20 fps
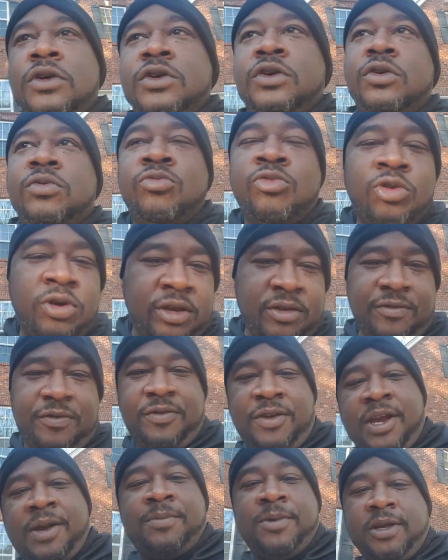Good morning,
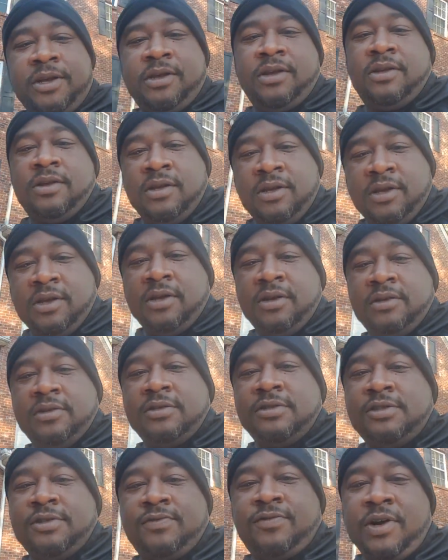family.
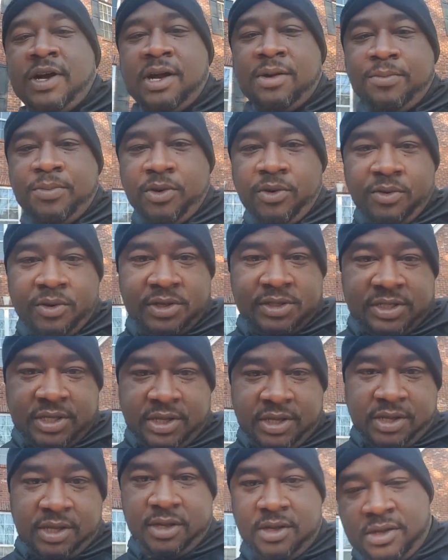Jayvon Bowens
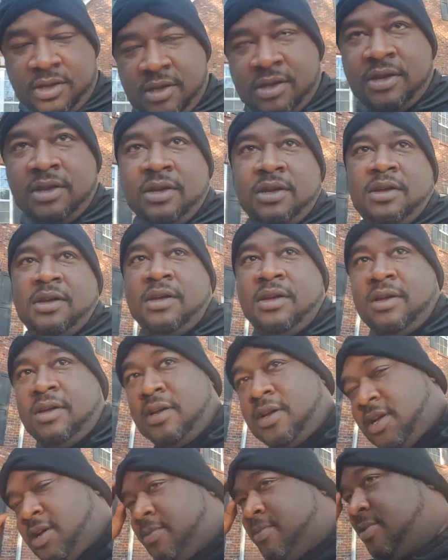here,
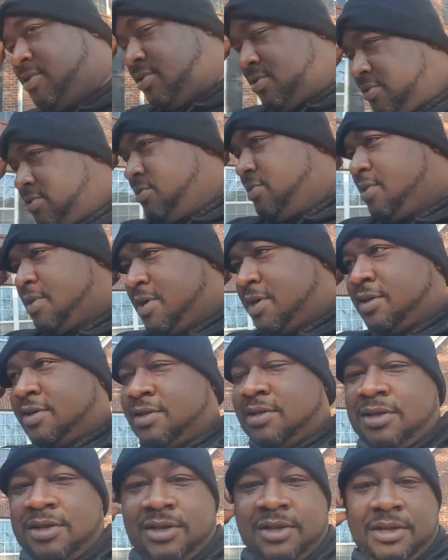coming to you,
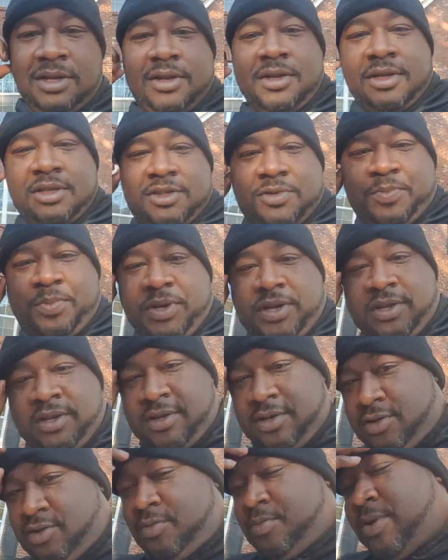speaking a
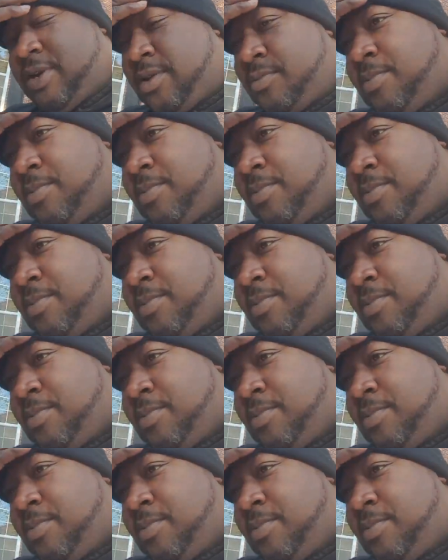little bit